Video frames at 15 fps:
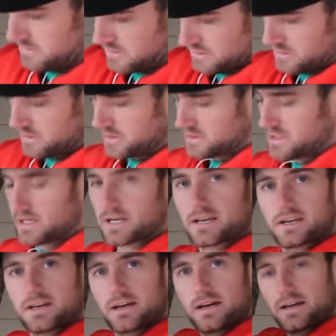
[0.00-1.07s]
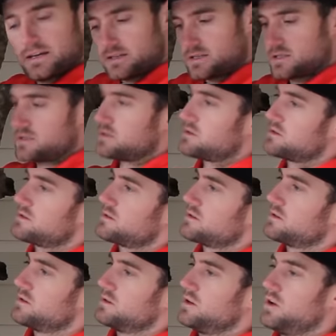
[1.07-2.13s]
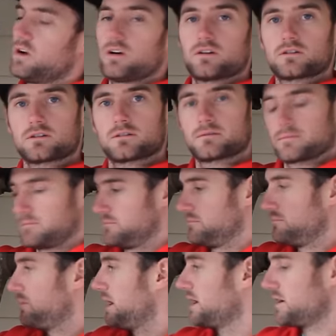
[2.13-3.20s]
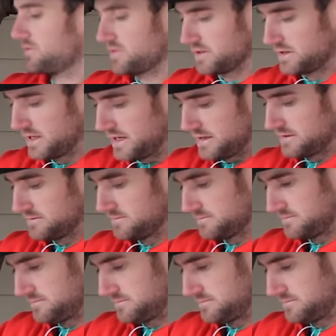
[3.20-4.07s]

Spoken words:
I'm going to take a nice long bite of the line